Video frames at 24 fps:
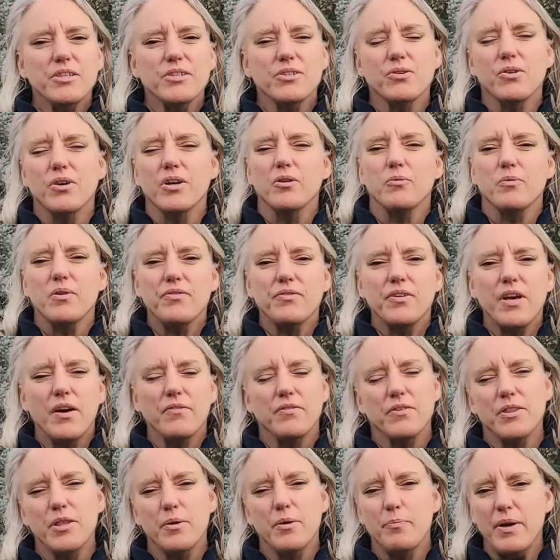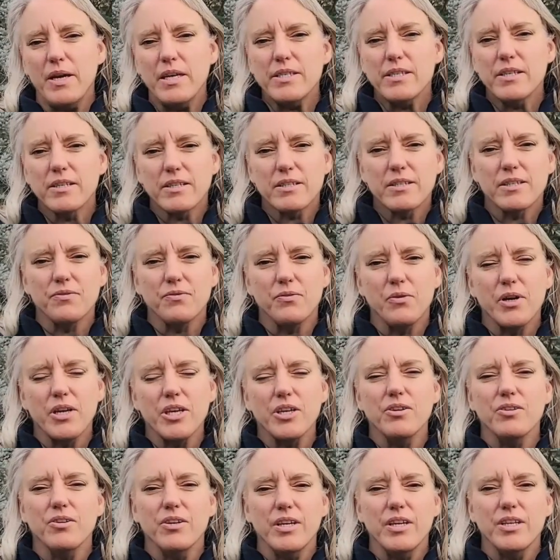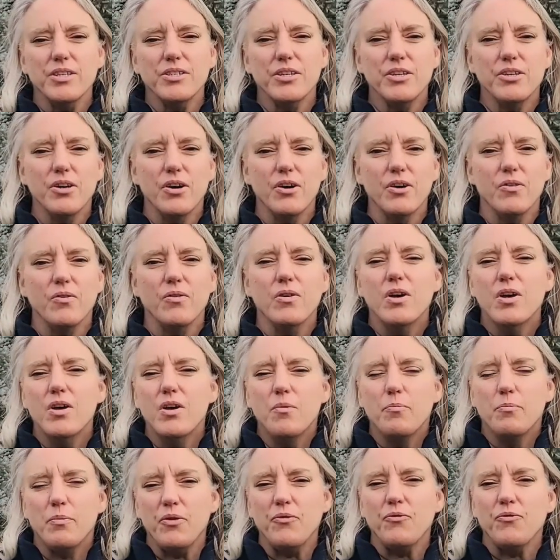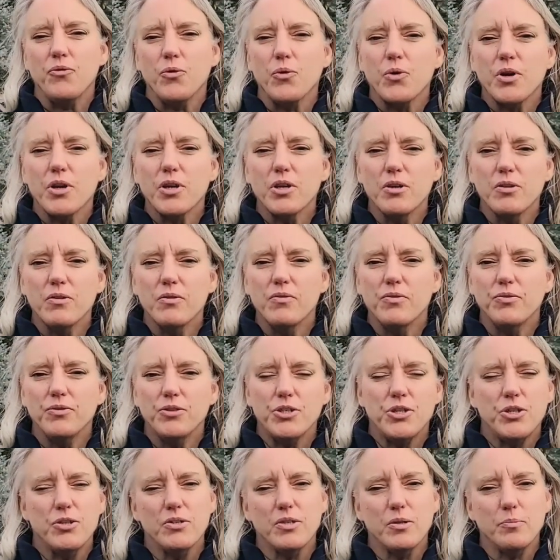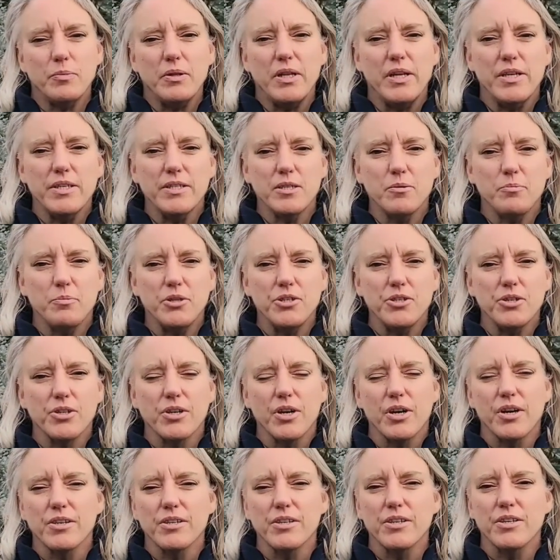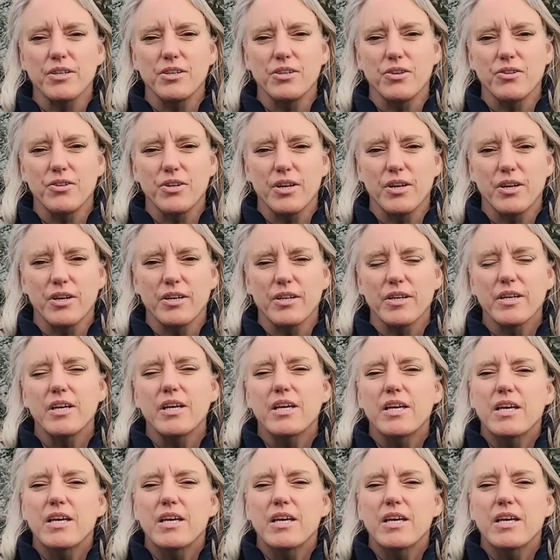soil, we've covered the basics of what you need to know before you choose a place to put your garden in your yard.